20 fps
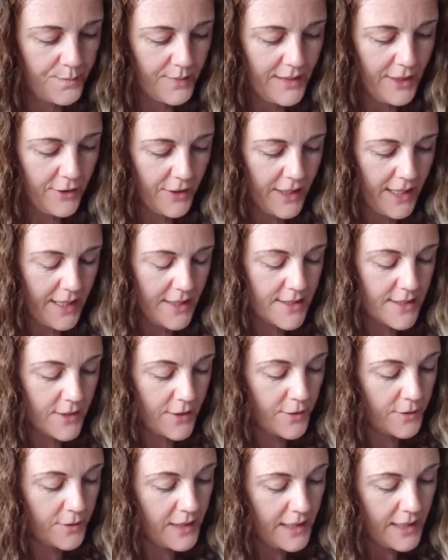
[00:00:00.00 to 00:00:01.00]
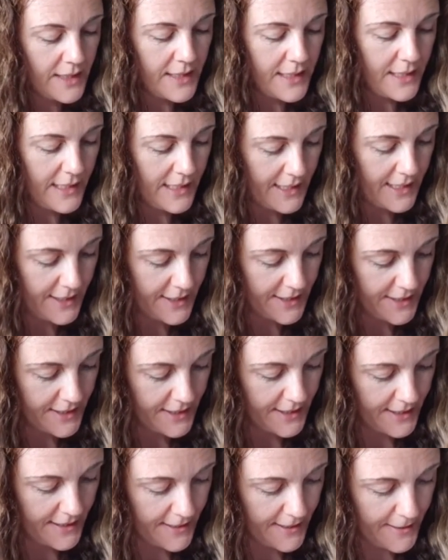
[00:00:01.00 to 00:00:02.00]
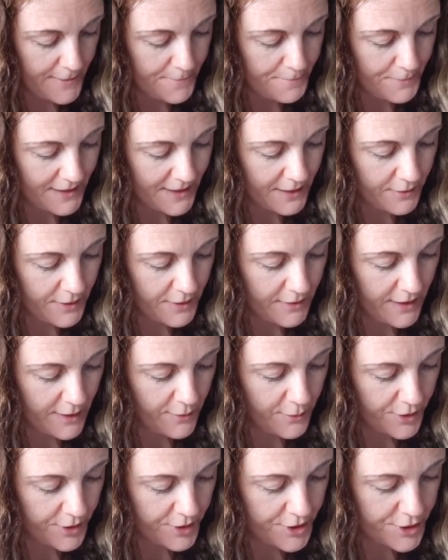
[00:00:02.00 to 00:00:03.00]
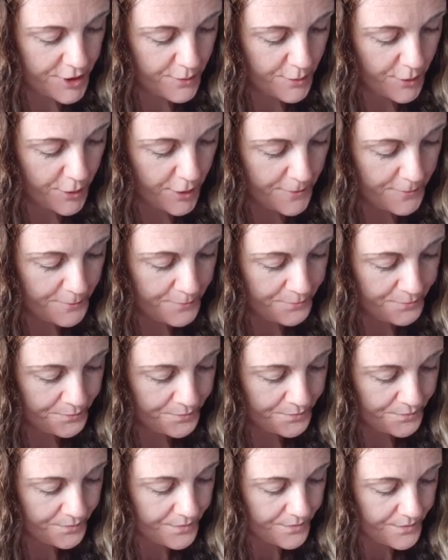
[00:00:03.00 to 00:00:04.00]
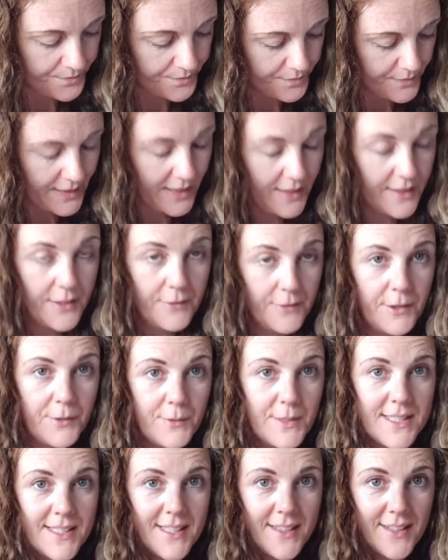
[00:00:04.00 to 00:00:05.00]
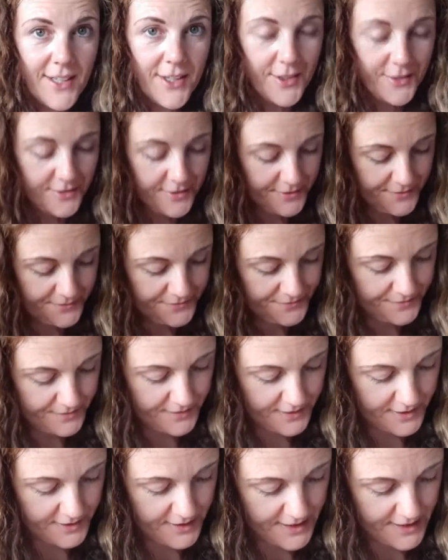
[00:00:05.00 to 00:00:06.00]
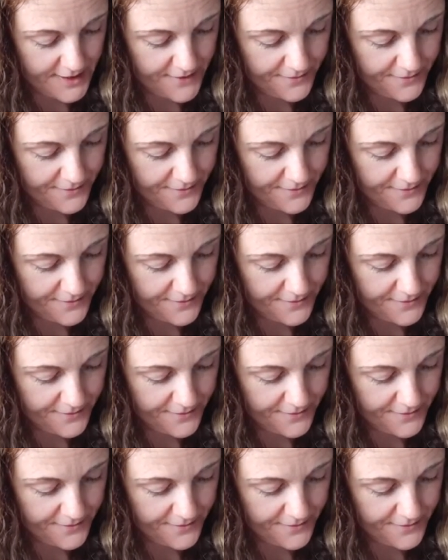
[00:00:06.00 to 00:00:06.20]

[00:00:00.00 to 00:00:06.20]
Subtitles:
Okay, so I think we'll write one or two more, and then we will send the love. Alrighty.